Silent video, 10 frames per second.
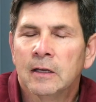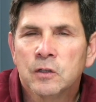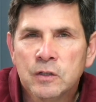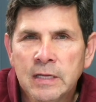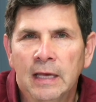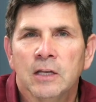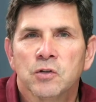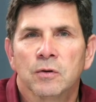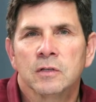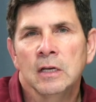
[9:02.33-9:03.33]
It's
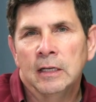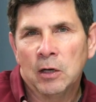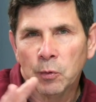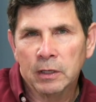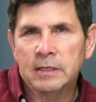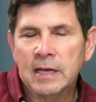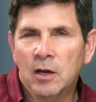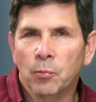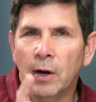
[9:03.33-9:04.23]
dangerous. Now we're going to take a